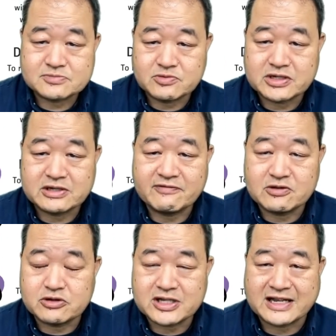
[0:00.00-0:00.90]
Really, if you
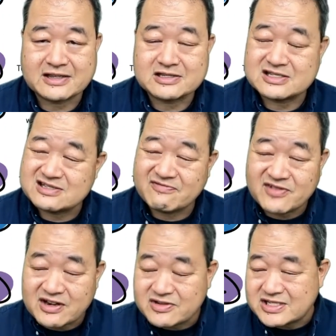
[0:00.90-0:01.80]
look at it, this is
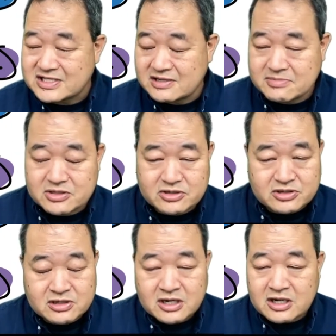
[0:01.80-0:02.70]
very
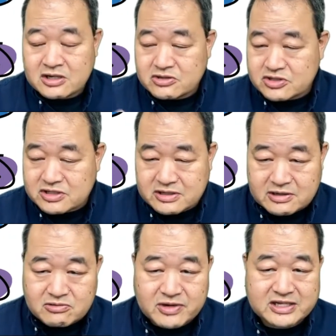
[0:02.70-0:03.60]
similar. You'll see a
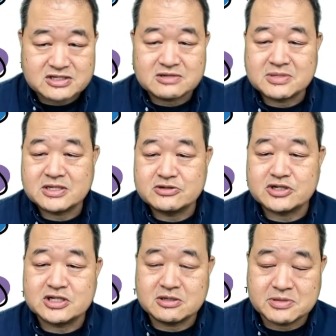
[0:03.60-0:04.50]
great
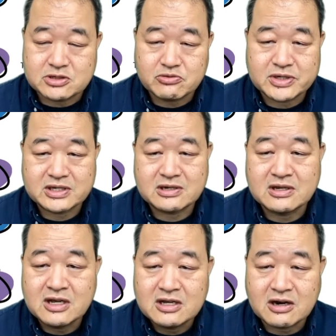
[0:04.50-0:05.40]
similarity between
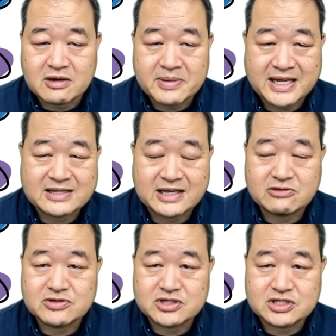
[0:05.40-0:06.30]
our pain
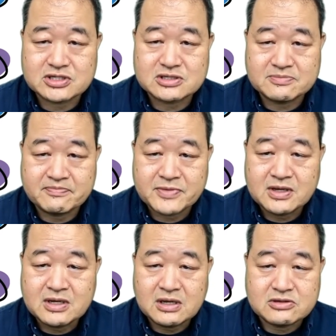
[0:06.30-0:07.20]
languages.
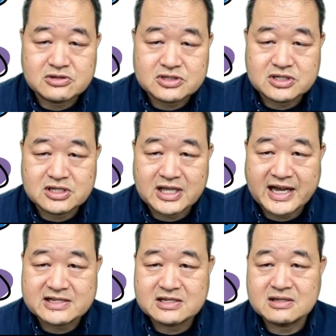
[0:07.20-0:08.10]
You'll see
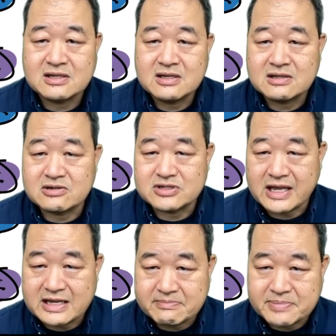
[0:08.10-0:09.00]
that there's
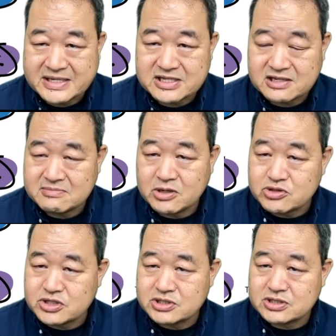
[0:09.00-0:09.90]
8 basic
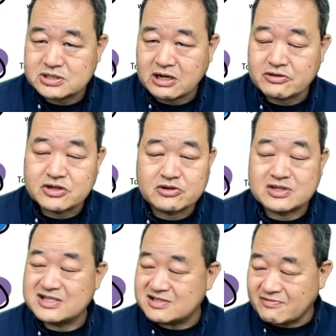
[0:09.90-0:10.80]
emotions, although
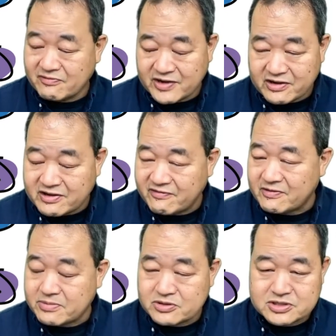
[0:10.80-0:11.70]
this will vary
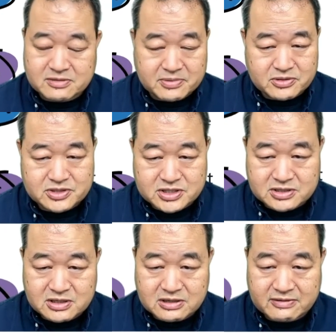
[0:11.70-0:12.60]
from person to
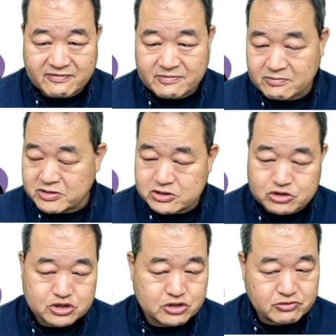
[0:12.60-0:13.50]
person and from
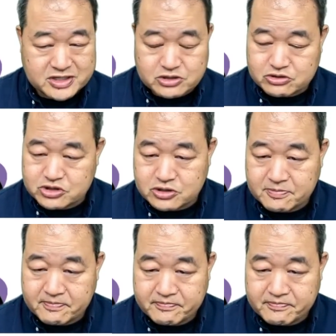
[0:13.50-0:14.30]
researcher to researcher.